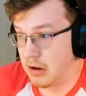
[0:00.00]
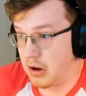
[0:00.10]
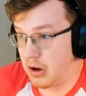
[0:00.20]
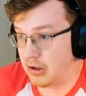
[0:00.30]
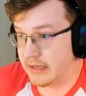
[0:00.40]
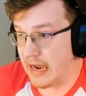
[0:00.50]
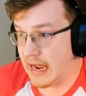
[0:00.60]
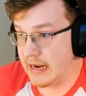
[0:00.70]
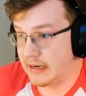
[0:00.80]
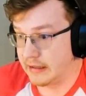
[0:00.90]

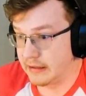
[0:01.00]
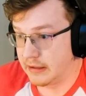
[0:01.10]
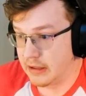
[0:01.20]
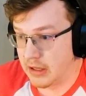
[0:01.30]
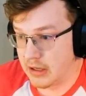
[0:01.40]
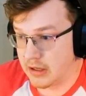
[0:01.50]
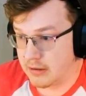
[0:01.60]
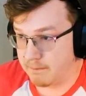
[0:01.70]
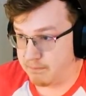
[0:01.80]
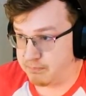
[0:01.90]
Okay.
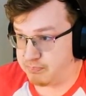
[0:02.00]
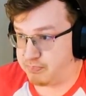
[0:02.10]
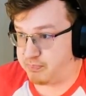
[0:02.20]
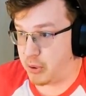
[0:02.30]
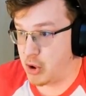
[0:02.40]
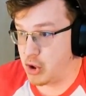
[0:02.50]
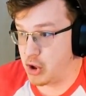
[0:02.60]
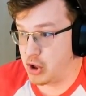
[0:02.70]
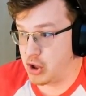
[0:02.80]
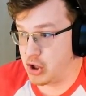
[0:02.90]

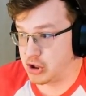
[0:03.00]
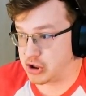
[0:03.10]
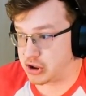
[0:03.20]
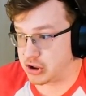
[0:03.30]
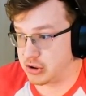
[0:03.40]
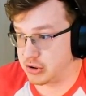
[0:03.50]
Push.